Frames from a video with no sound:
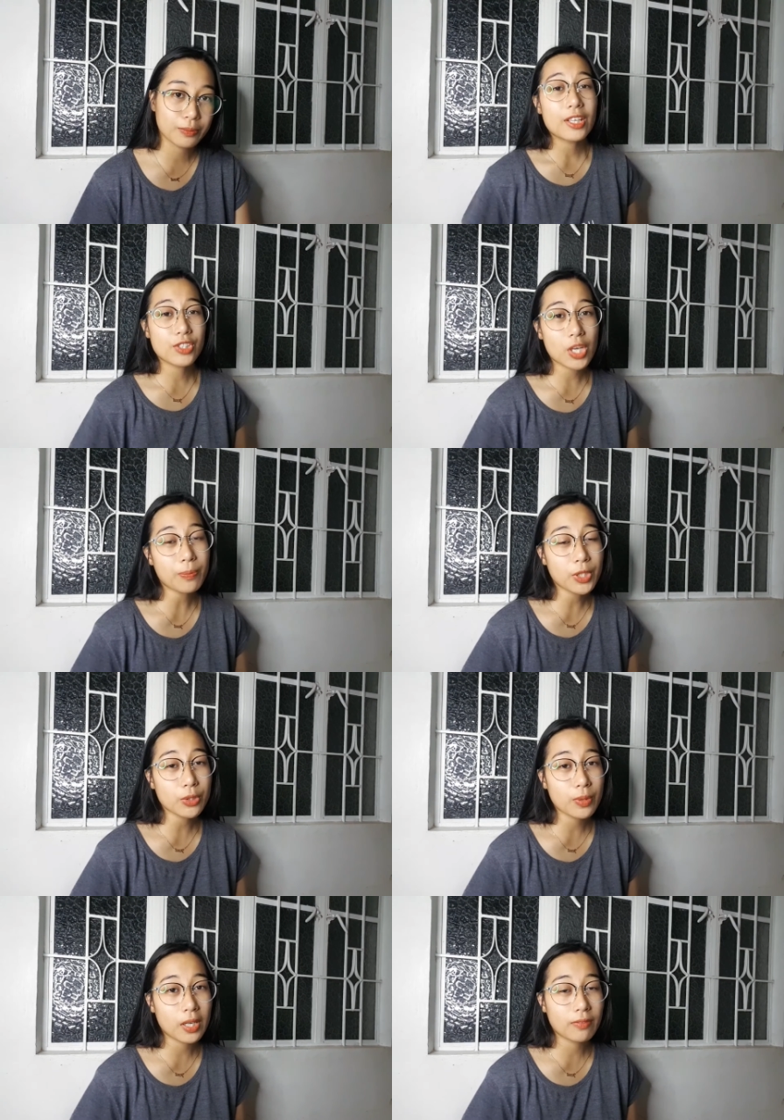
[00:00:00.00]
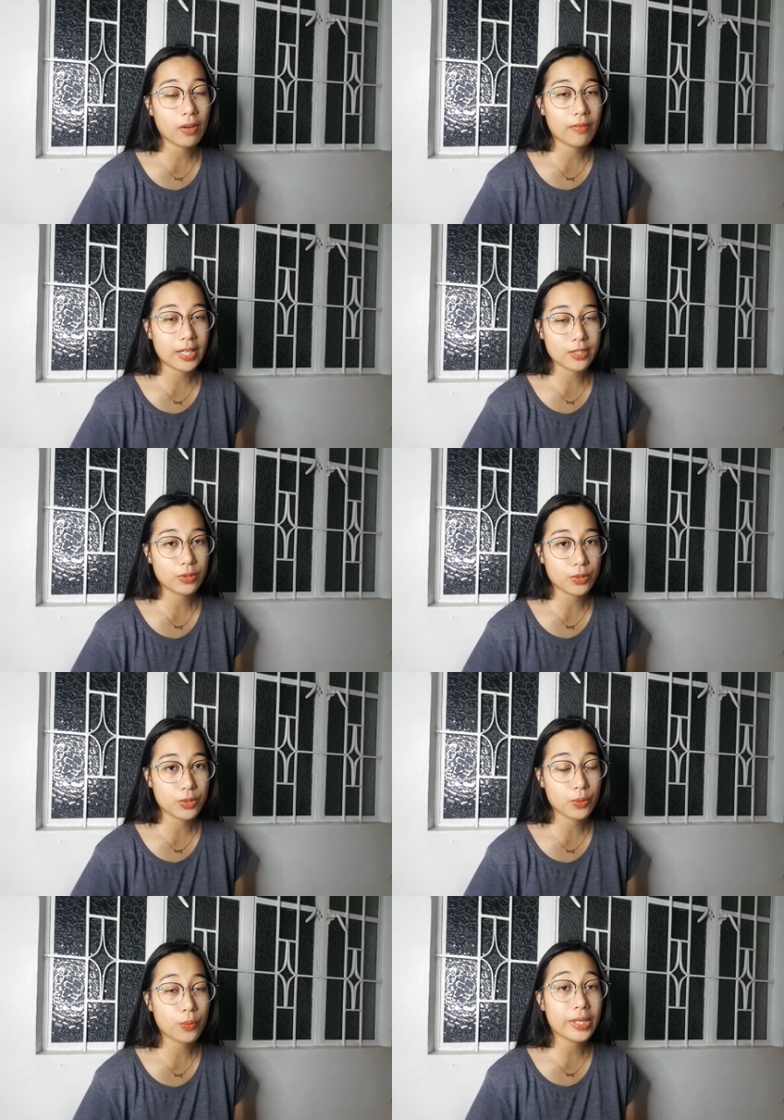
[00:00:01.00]
in chapter 12 of
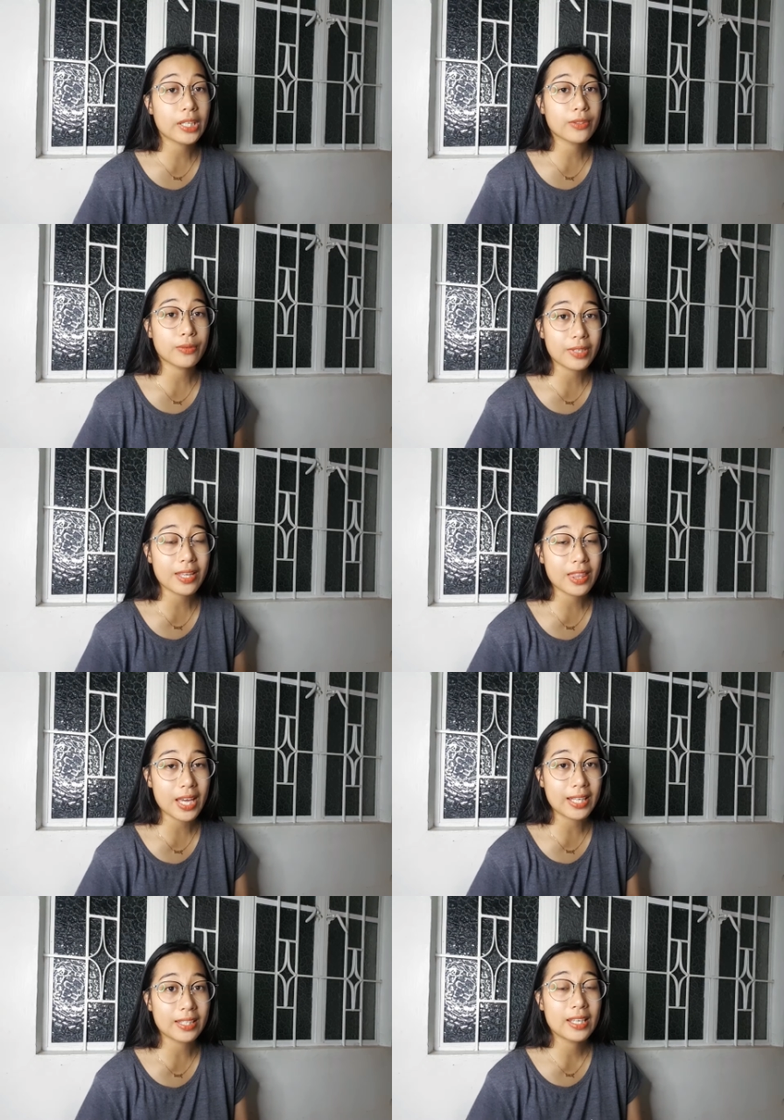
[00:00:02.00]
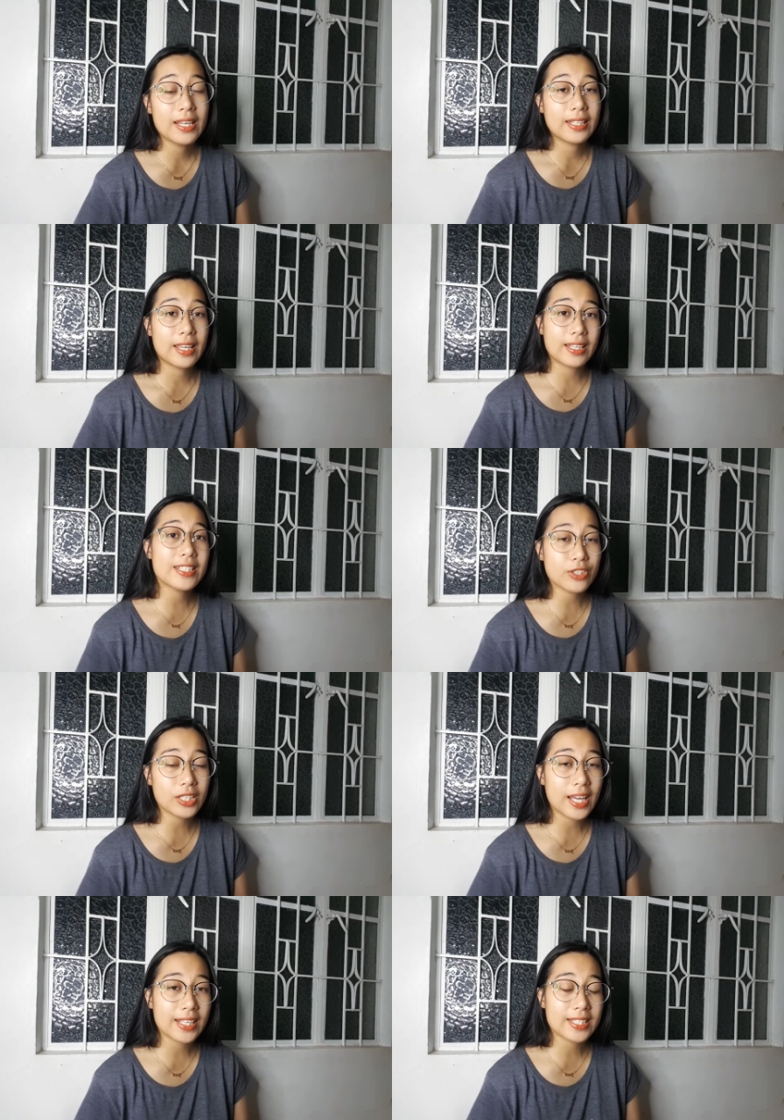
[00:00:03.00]
Exodus, we can read that the
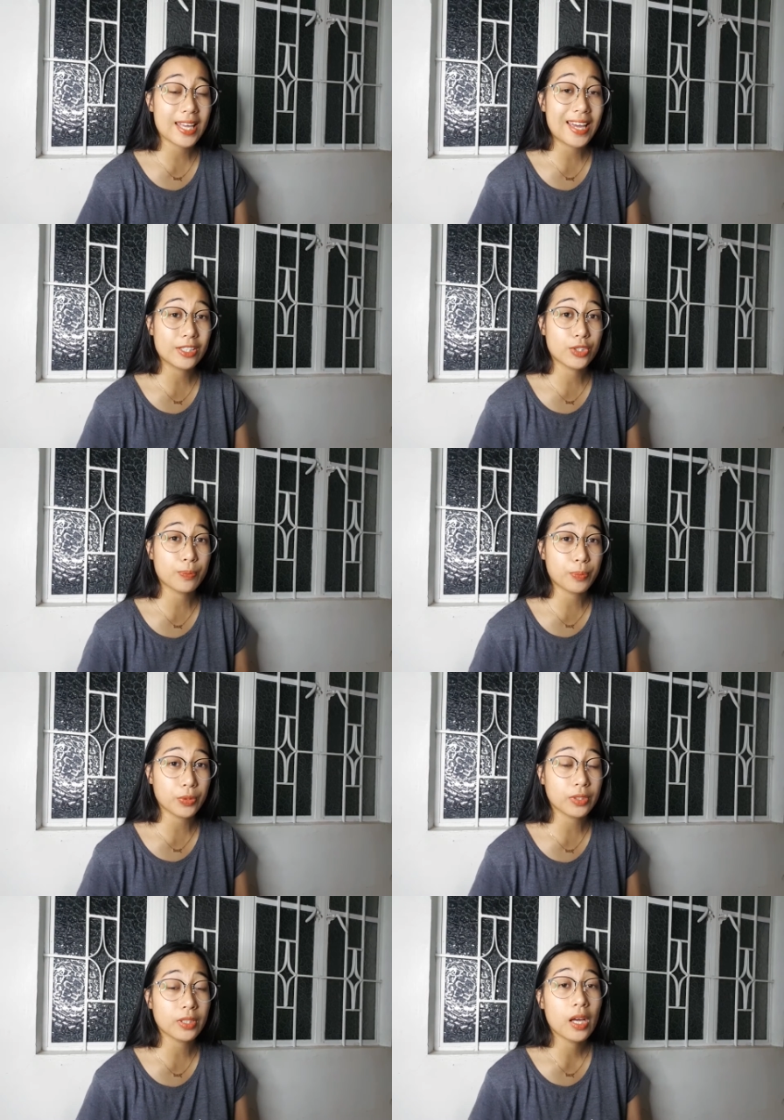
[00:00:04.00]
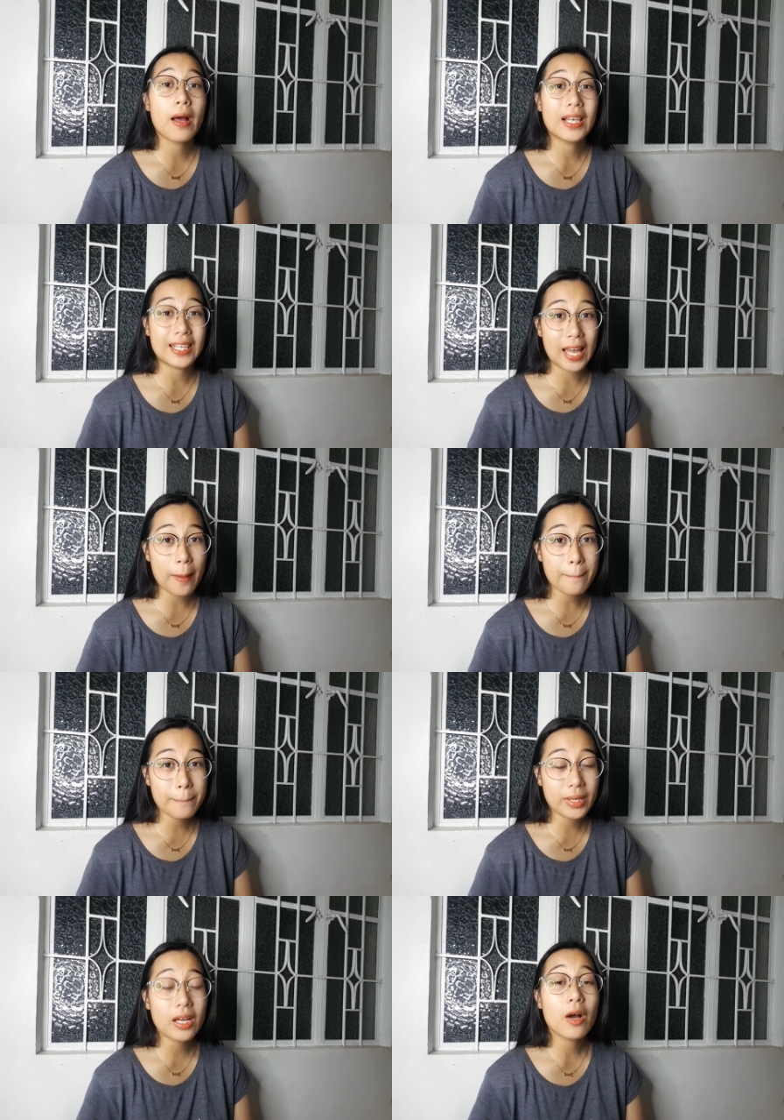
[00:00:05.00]
Israelites had to put
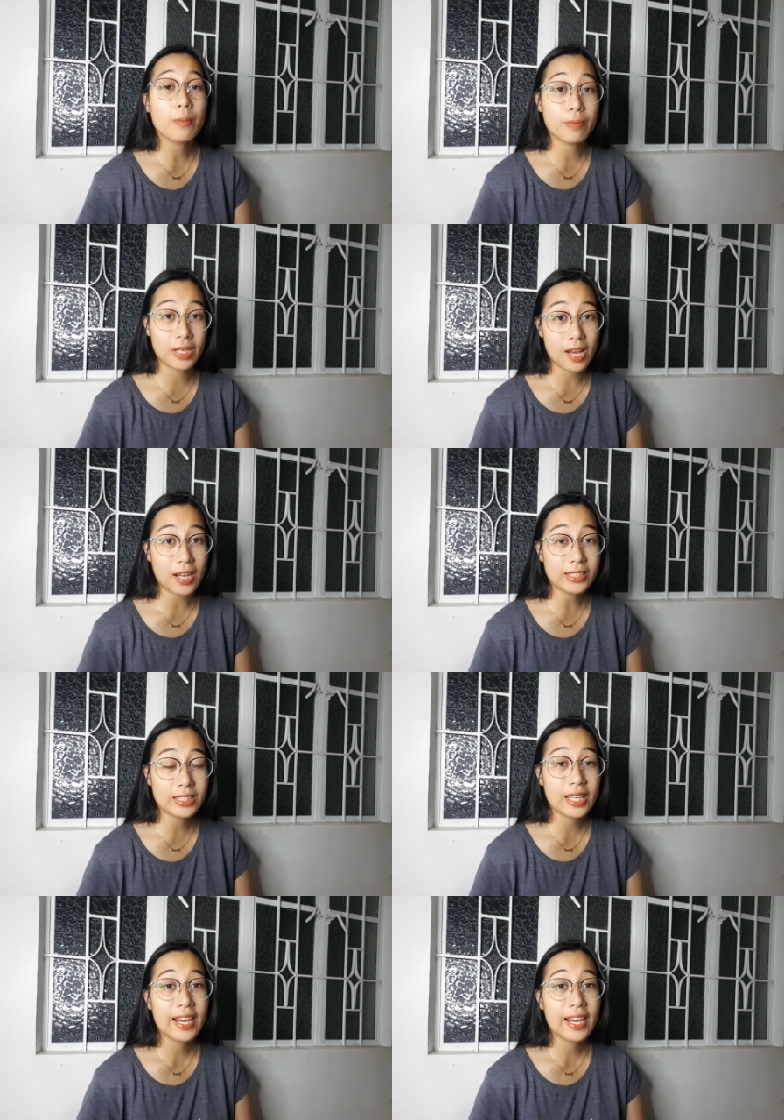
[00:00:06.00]
lamb blood